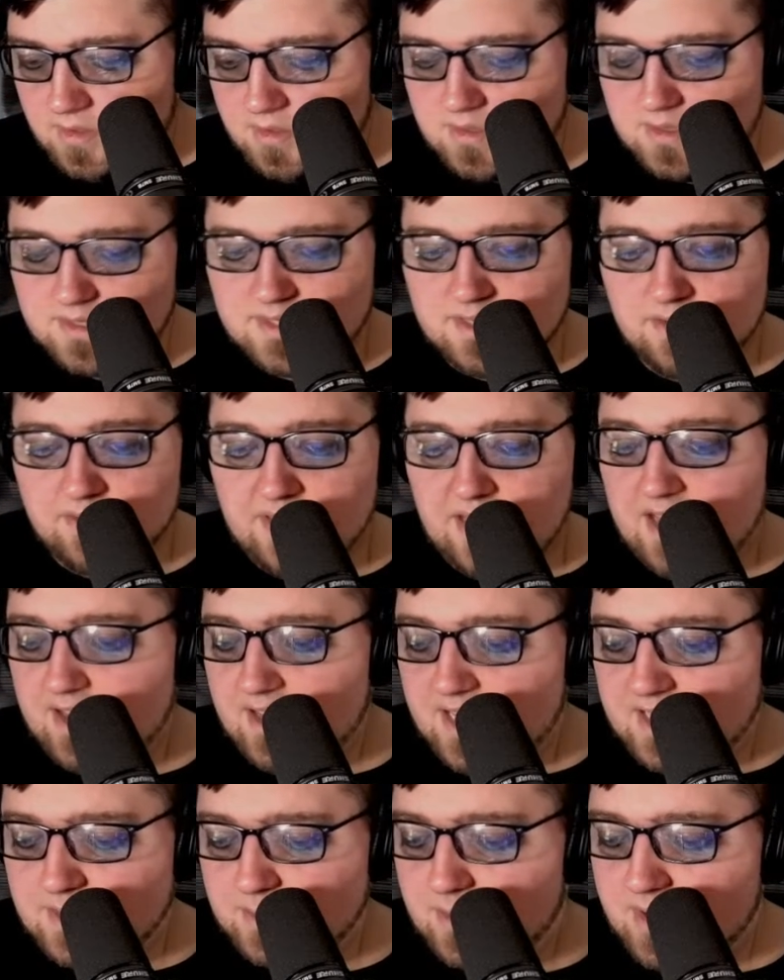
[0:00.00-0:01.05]
So
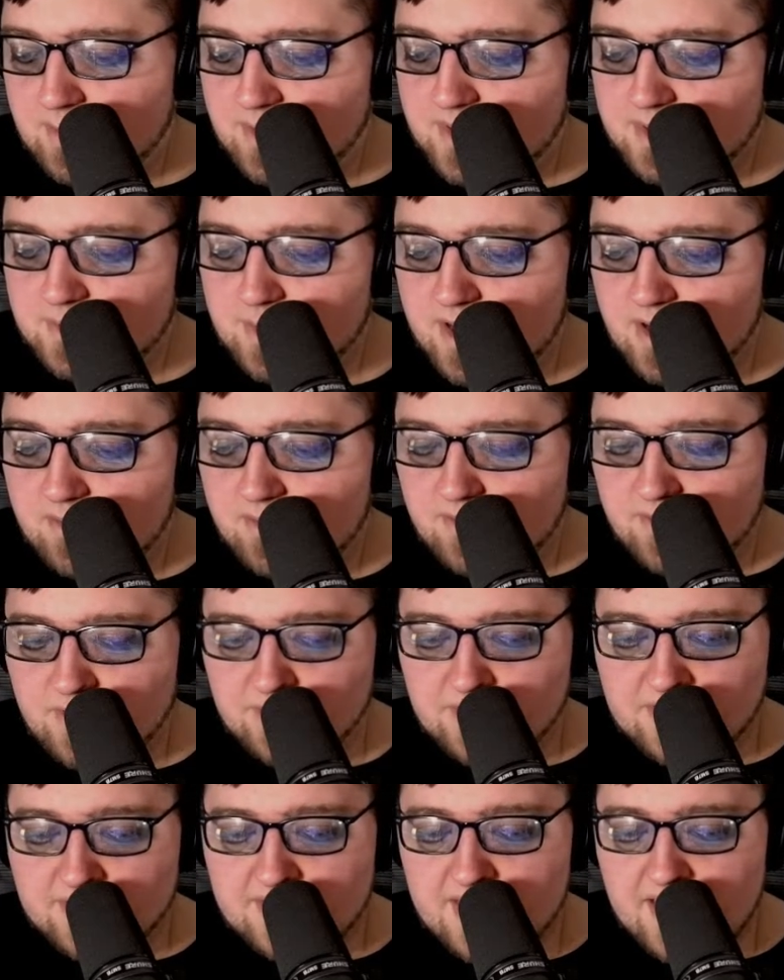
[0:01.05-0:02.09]
that's pretty much my overview
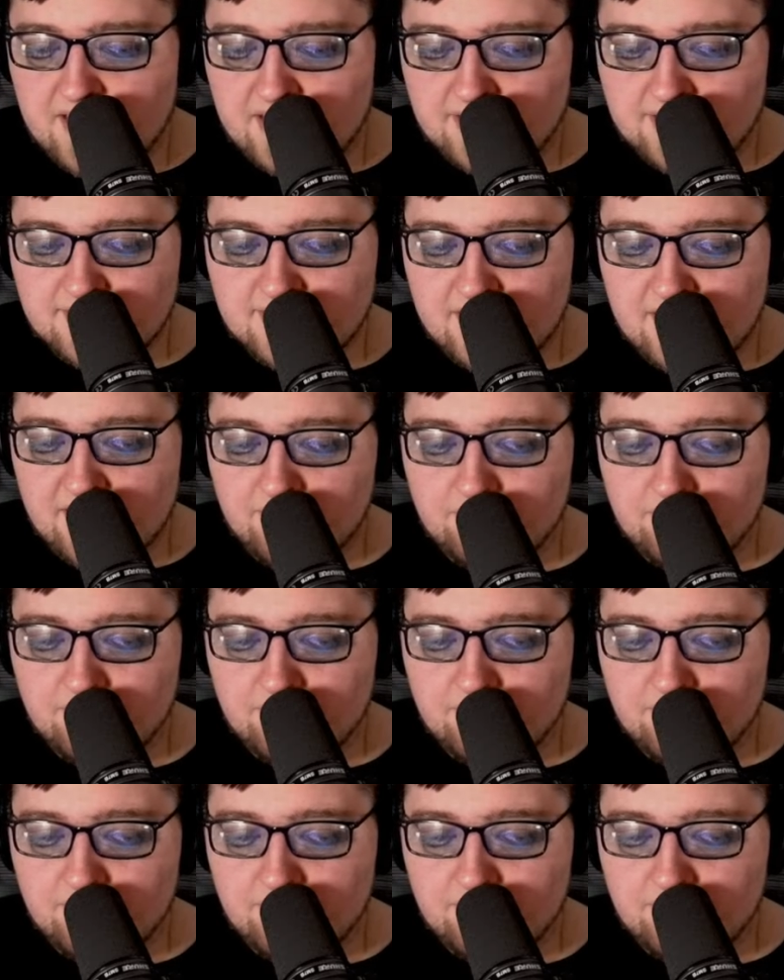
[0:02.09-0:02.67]
of the settings.